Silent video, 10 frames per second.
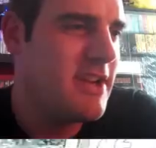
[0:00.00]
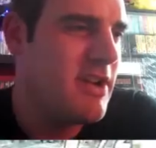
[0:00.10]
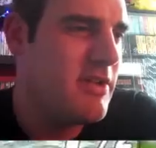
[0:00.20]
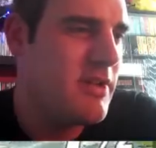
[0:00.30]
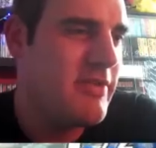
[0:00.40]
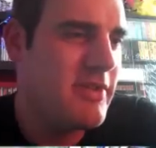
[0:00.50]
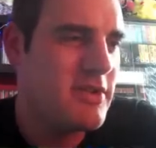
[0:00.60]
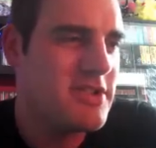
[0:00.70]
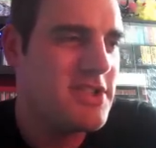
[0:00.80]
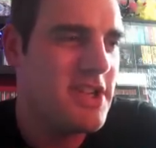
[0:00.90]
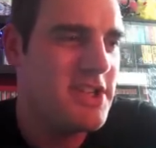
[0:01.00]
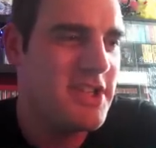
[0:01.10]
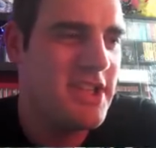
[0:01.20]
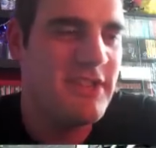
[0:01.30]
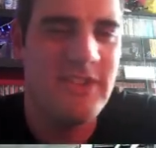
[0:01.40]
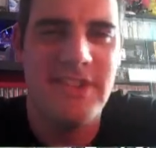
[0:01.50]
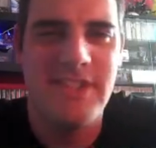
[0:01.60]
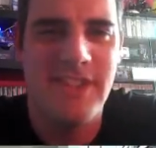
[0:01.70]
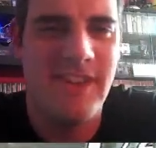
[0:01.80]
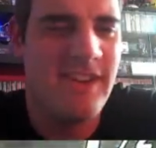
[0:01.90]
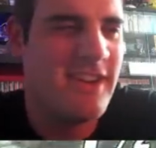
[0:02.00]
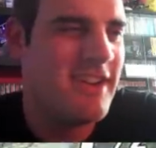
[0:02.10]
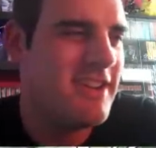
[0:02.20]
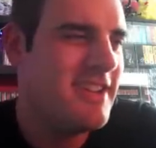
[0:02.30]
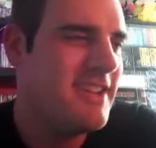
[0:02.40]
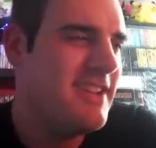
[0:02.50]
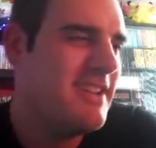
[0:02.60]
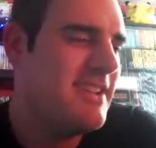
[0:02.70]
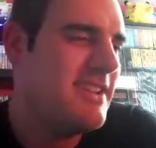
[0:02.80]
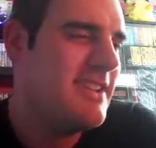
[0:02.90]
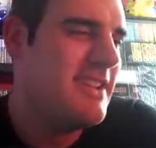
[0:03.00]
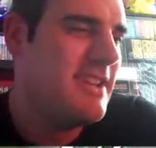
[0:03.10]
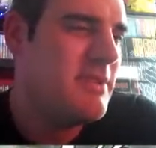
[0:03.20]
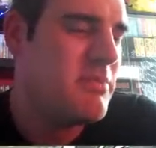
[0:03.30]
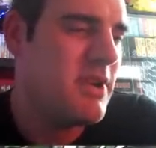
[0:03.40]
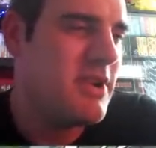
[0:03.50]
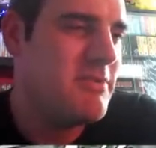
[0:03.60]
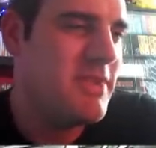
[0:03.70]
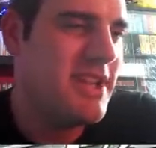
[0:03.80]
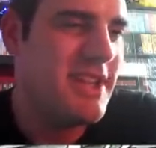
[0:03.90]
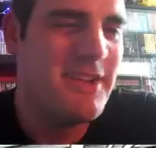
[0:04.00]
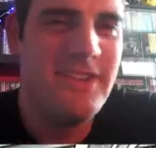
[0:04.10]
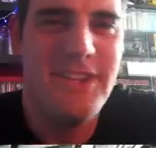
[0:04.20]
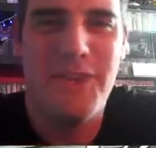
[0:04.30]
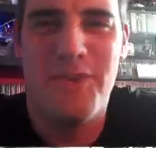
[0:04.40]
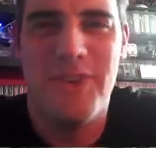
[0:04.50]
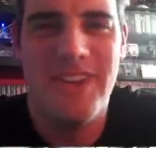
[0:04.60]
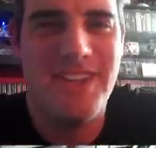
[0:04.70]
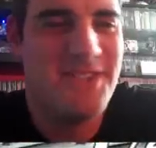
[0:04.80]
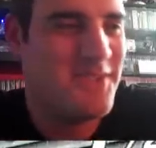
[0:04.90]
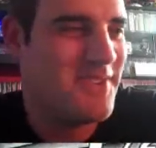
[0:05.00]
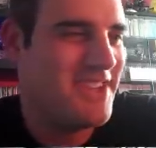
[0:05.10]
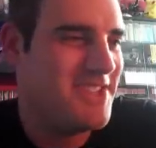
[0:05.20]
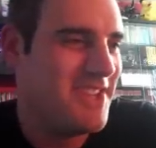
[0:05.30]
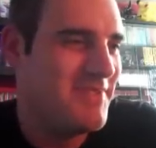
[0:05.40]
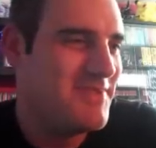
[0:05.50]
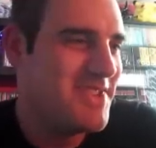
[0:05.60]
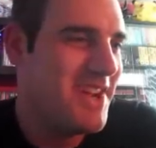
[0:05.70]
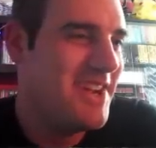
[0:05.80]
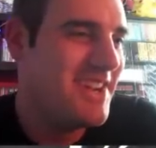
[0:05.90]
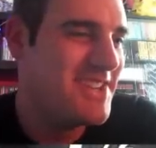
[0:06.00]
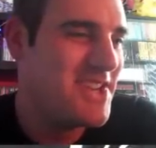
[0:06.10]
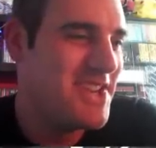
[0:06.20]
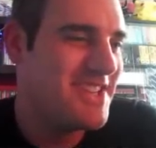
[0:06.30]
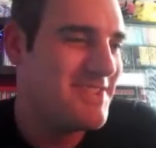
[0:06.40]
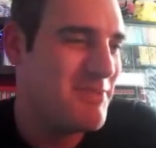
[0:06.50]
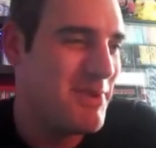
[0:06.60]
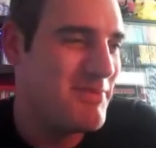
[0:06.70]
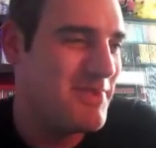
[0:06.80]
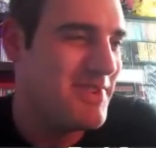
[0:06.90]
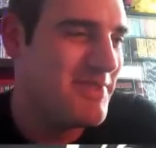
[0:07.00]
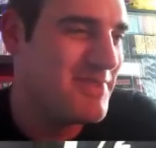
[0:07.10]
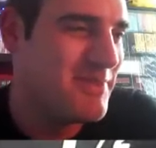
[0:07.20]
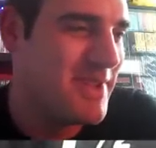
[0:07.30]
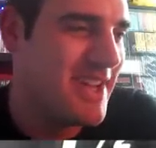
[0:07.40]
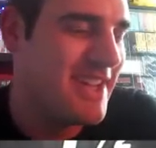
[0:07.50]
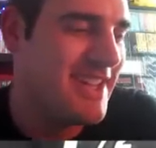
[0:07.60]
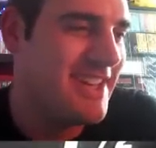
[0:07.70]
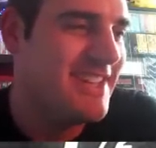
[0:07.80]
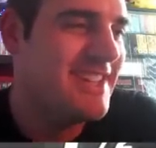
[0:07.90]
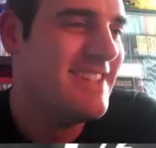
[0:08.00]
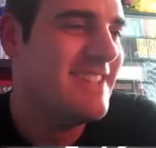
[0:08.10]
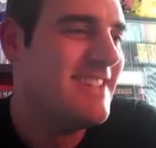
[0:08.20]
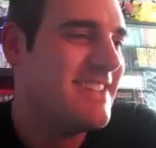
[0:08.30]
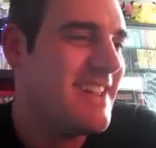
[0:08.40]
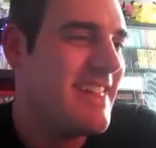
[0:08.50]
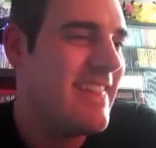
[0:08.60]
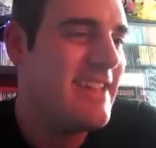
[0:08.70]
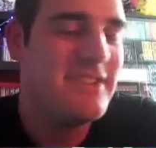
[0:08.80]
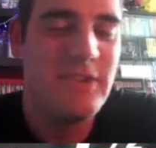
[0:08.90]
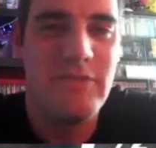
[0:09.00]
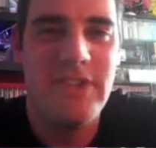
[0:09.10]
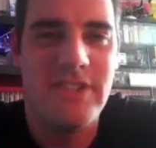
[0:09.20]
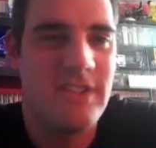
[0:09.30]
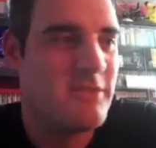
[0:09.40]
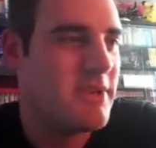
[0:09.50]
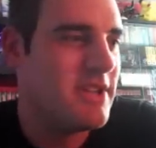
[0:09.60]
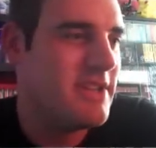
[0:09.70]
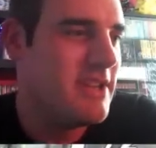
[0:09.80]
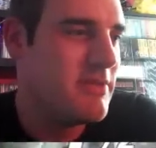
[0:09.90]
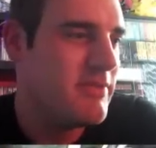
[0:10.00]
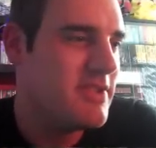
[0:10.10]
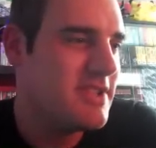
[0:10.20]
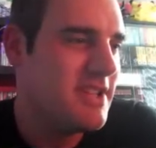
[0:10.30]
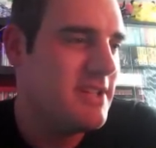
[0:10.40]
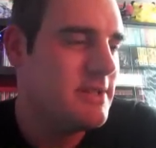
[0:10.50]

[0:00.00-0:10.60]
oh, I forgot to change gear at the start, blimey, you know what, let's just finish it. So I just went with it from there then. There's no restart button there, obviously.